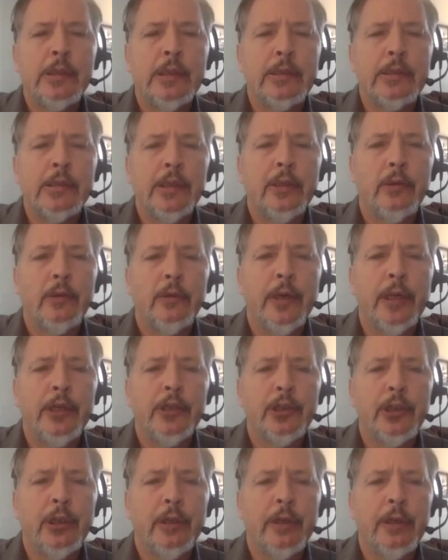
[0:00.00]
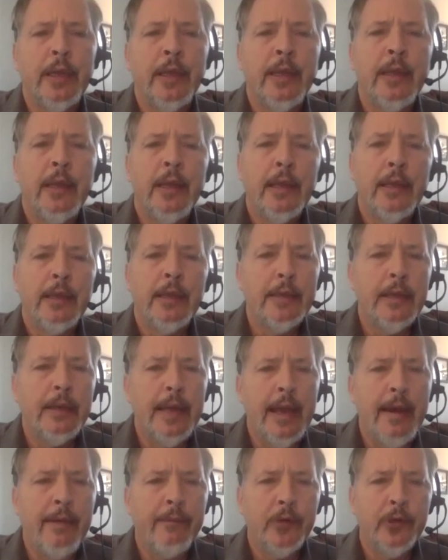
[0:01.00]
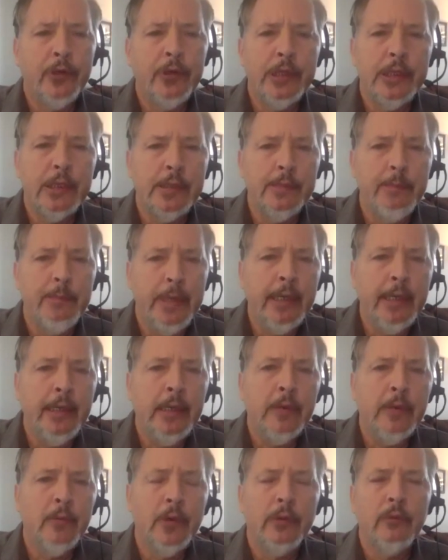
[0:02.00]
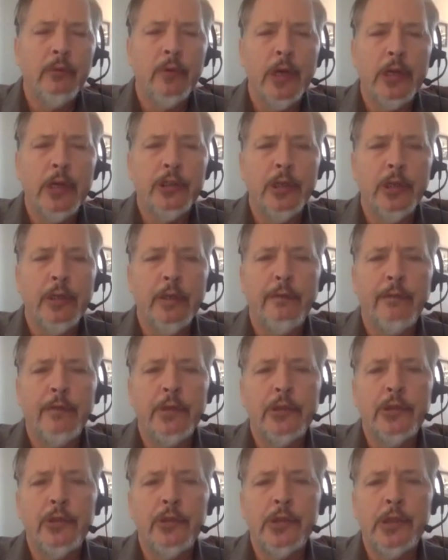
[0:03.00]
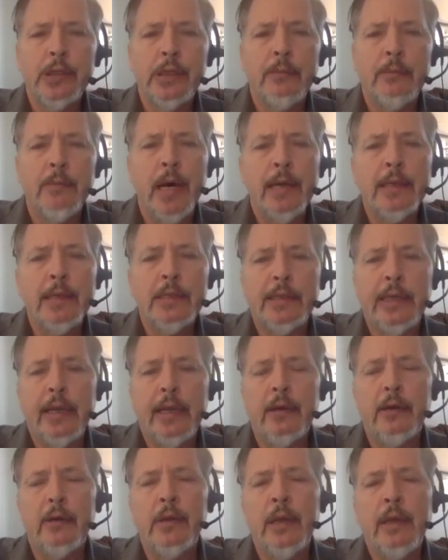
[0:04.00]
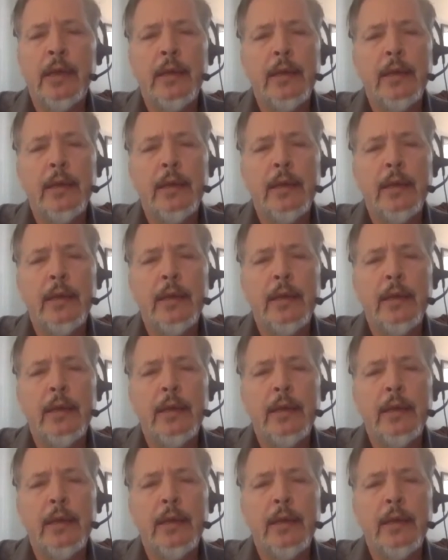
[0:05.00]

consideration. Yet after his meeting with Russian officials in Moscow,